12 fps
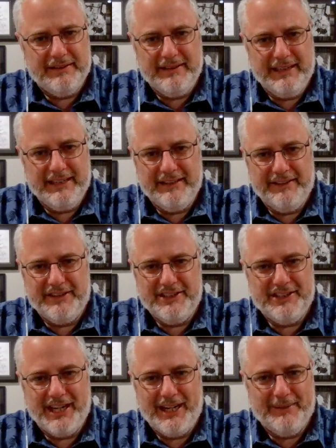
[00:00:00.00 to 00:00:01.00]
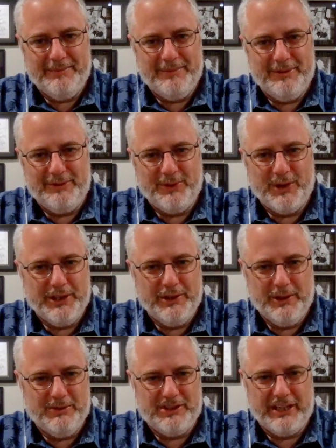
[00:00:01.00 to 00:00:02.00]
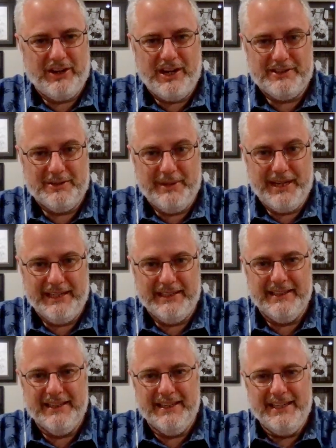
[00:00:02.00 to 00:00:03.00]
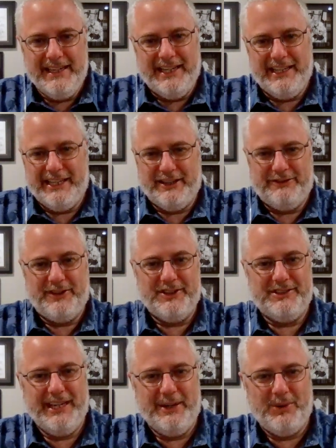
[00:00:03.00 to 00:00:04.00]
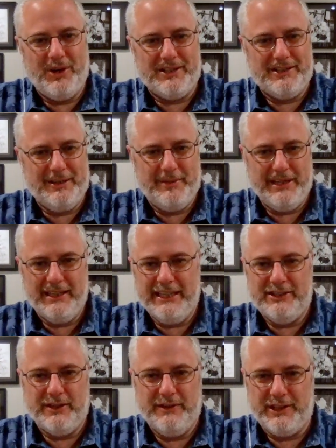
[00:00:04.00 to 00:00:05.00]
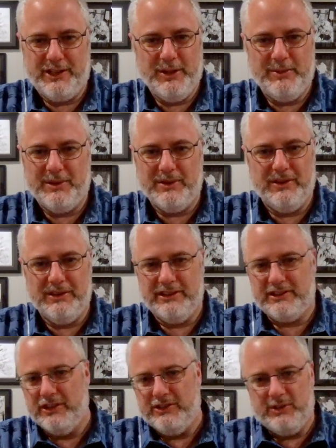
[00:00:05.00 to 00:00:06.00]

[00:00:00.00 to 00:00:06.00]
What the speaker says: of the job before you and was like awesome at it. And like your first day of work, somebody leans over the cubicle and just goes, "You